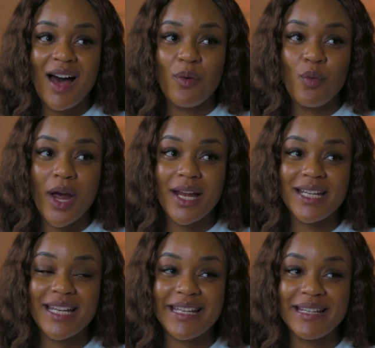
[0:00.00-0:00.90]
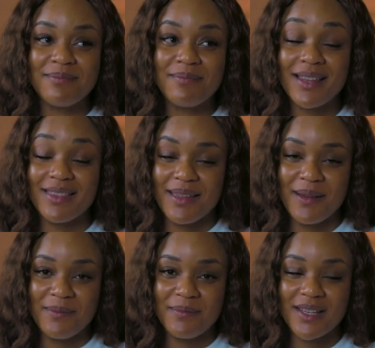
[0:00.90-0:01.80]
When he met
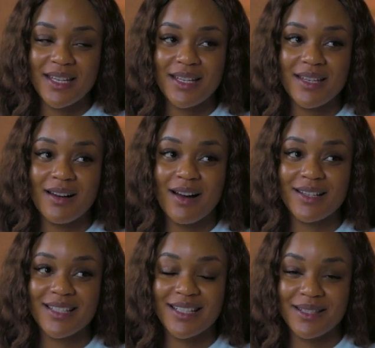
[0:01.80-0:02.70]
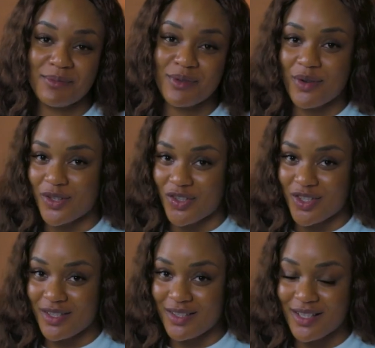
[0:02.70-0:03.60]
them, he asked a simple
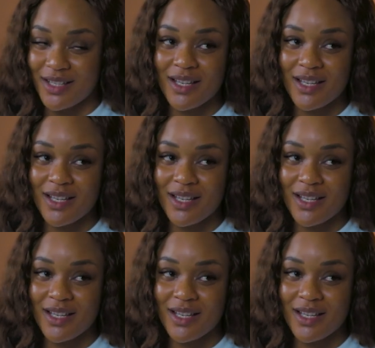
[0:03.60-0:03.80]
question.